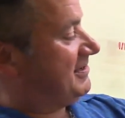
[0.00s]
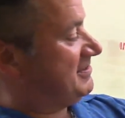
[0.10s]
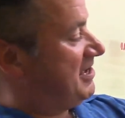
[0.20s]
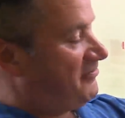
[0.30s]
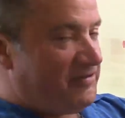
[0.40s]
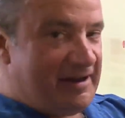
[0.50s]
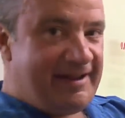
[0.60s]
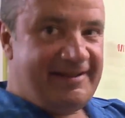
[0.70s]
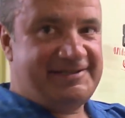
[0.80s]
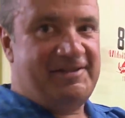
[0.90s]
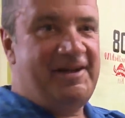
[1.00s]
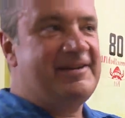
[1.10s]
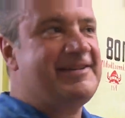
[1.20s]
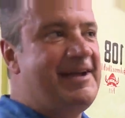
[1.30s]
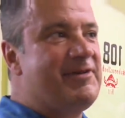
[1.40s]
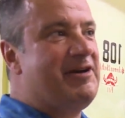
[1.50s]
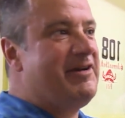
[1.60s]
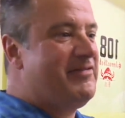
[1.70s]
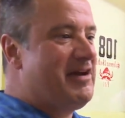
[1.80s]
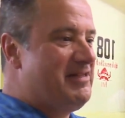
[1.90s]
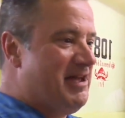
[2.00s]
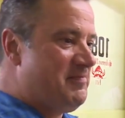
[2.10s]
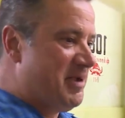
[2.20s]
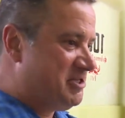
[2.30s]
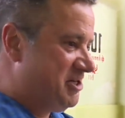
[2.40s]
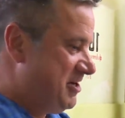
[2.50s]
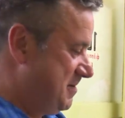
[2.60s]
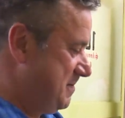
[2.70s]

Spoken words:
Isn't that funny? It's a long time ago. I've forgotten that picture.